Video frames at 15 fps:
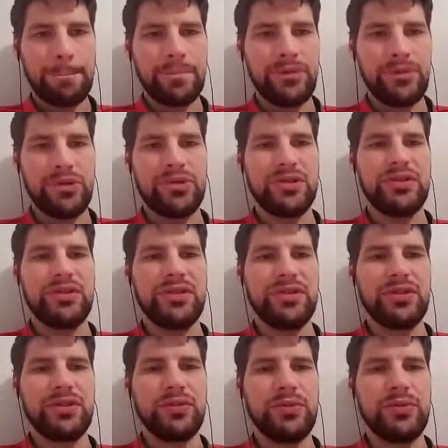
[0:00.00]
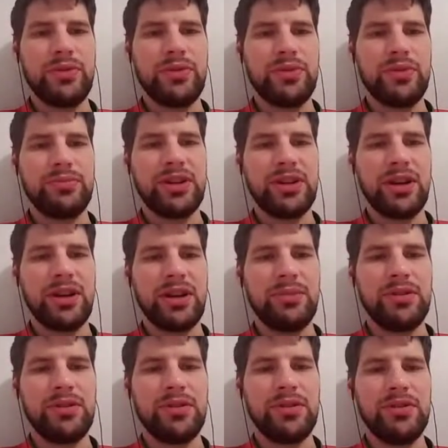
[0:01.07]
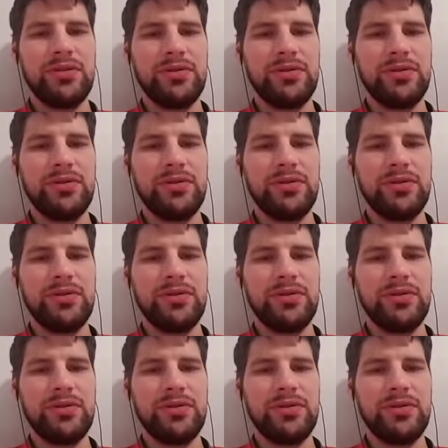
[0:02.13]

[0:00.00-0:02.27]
So he starts out the queen walk up top there,